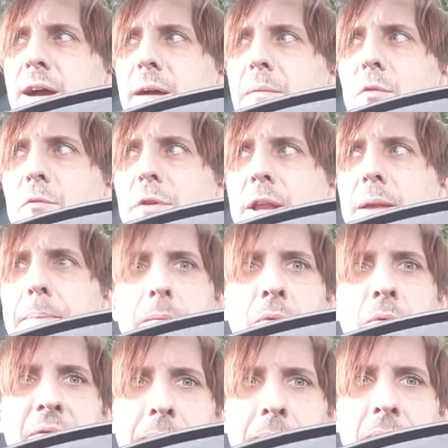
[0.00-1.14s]
not really a big movie
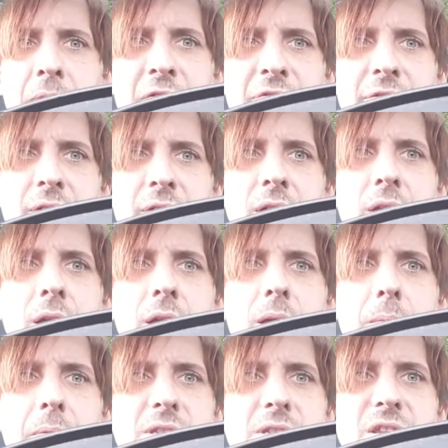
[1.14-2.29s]
buff. But this
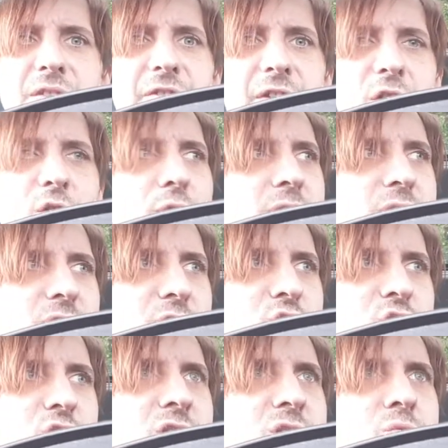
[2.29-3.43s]
is the thing, all these social justice
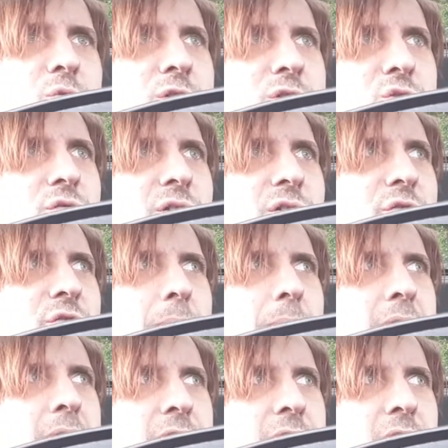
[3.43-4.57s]
warriors and all the
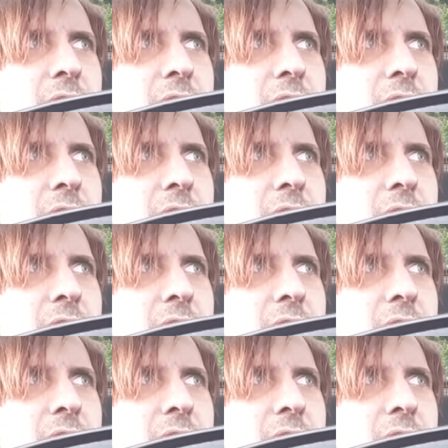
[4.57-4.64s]
media,